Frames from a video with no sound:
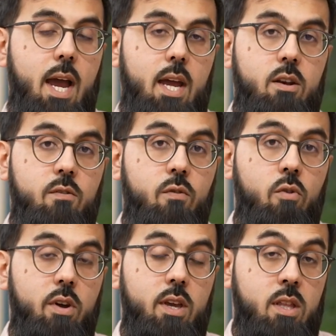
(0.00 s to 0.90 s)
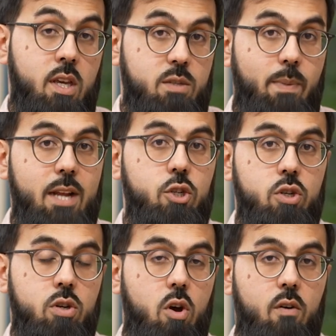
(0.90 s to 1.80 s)
and for the
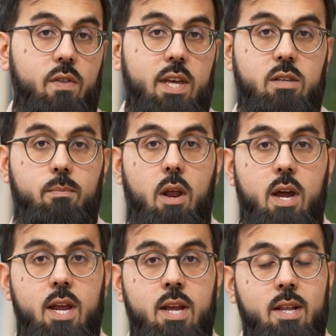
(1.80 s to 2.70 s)
expansion of their supply,